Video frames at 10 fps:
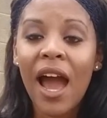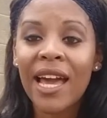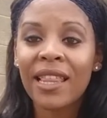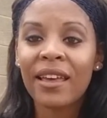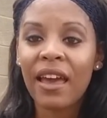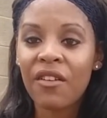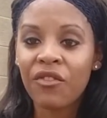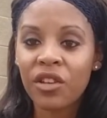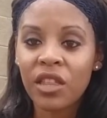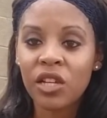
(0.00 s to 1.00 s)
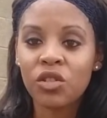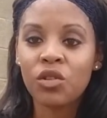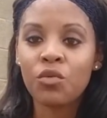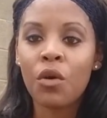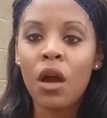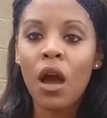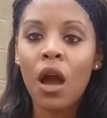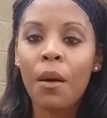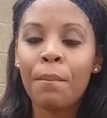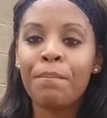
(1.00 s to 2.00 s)
I like everything to
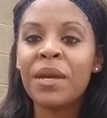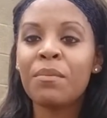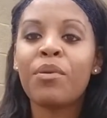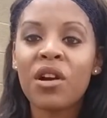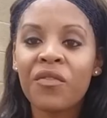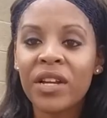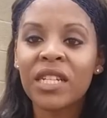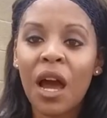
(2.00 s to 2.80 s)
be perfect,